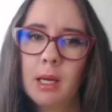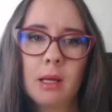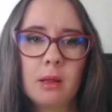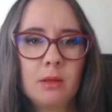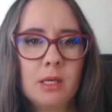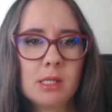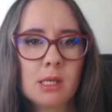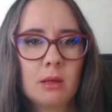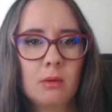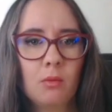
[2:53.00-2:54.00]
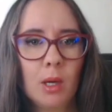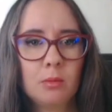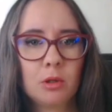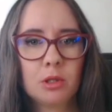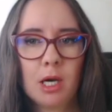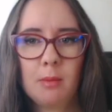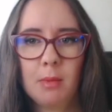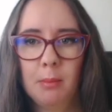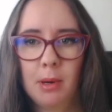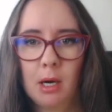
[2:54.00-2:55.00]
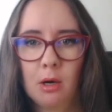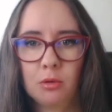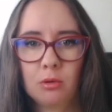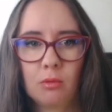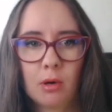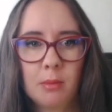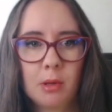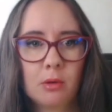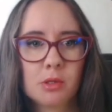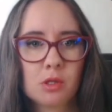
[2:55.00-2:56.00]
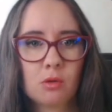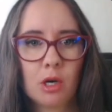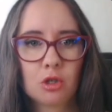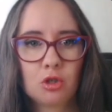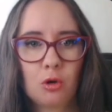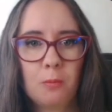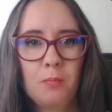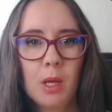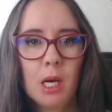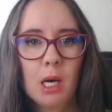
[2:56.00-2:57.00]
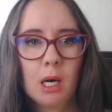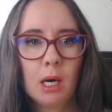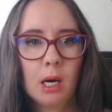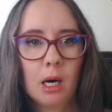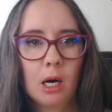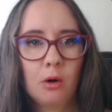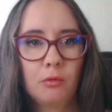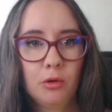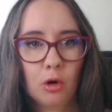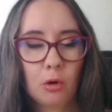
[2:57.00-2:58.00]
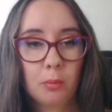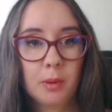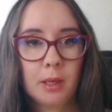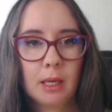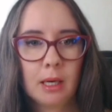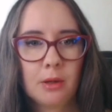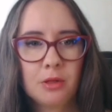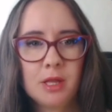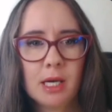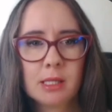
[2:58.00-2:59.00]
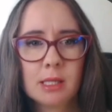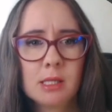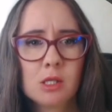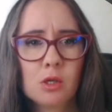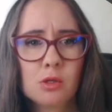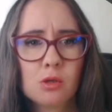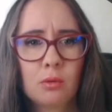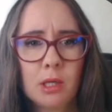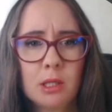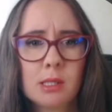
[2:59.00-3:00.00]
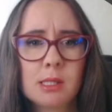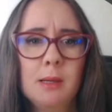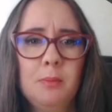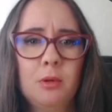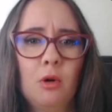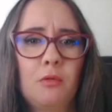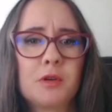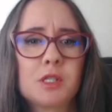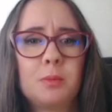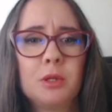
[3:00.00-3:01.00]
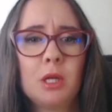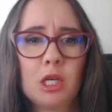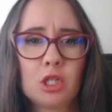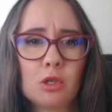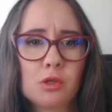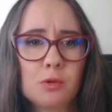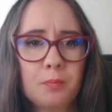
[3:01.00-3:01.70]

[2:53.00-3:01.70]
This is one more time about grammar structure. Verb, this is also a great example of explanations.